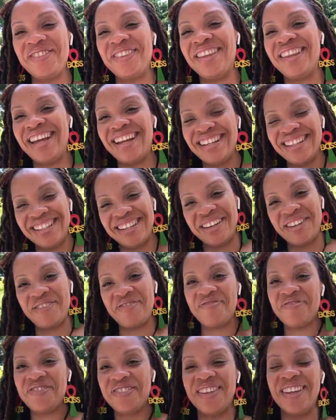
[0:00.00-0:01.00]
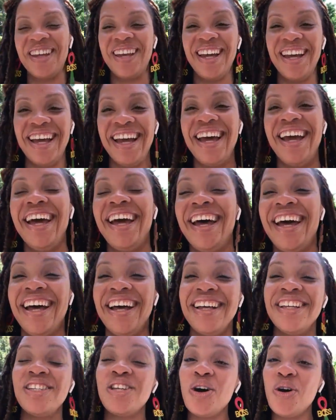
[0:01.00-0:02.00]
Thanks, Kim.
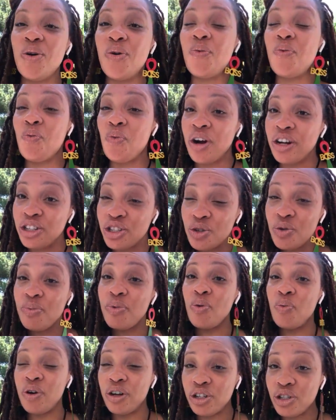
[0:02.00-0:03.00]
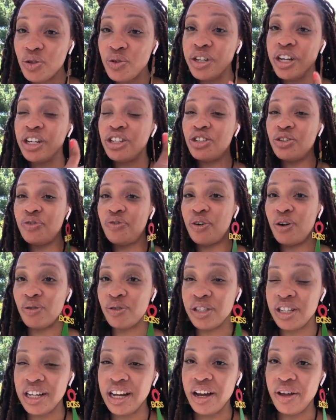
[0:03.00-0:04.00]
So once you, but once you get your folks
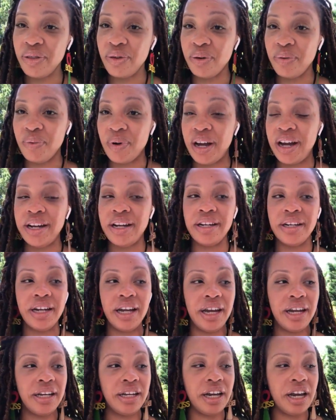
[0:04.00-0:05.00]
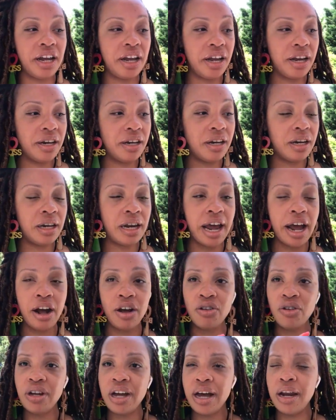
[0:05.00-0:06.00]
together, right, and now
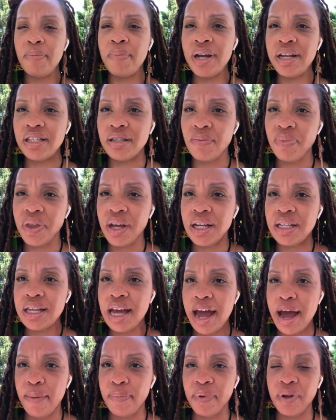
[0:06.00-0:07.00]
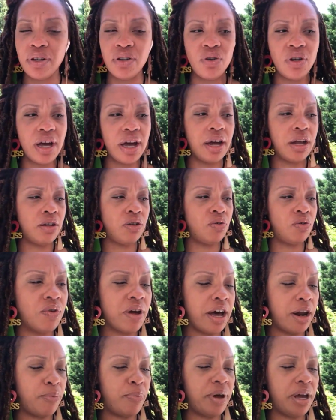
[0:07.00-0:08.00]
you got to make some things happen. You got,
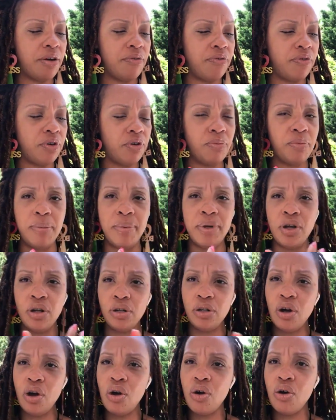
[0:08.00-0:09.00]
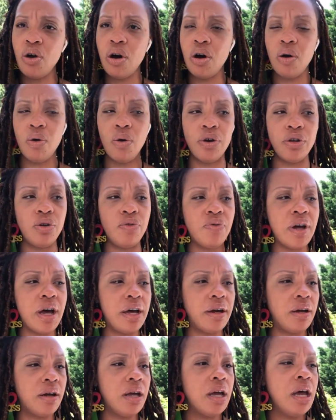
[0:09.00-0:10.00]
got to pay for maybe your logo, or you've
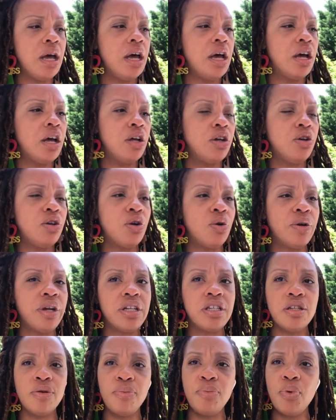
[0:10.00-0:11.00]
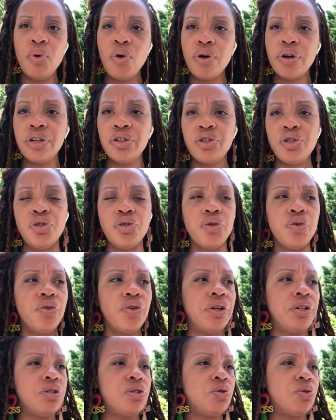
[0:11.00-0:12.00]
got to, you know, get some board
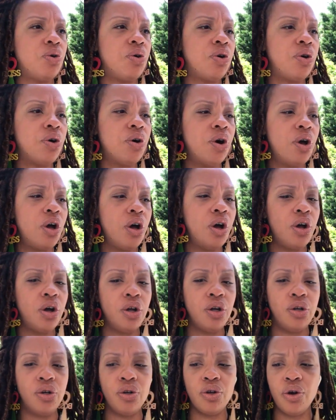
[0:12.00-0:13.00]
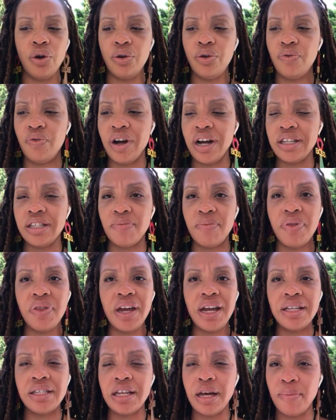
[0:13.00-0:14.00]
insurance, or, you know, you've got some
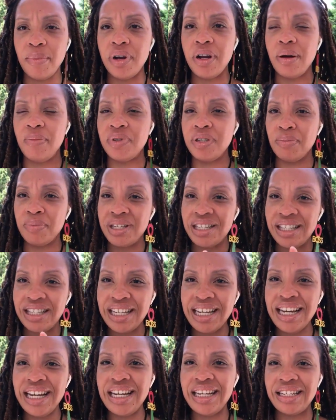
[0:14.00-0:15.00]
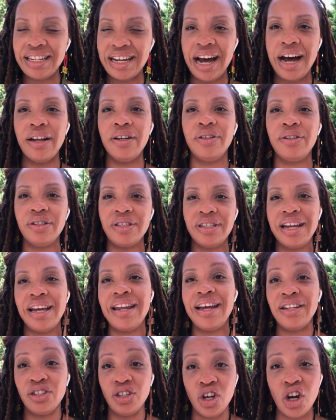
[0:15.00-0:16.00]
things coming up, some seed dollars. I
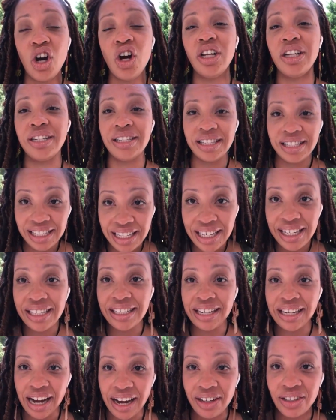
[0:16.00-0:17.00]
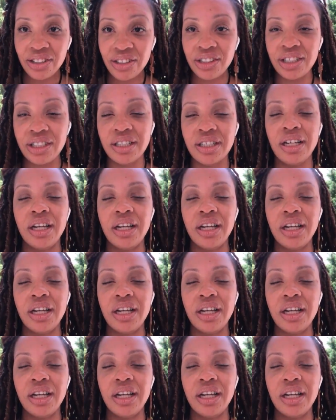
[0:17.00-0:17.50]
like to call it seed dollars.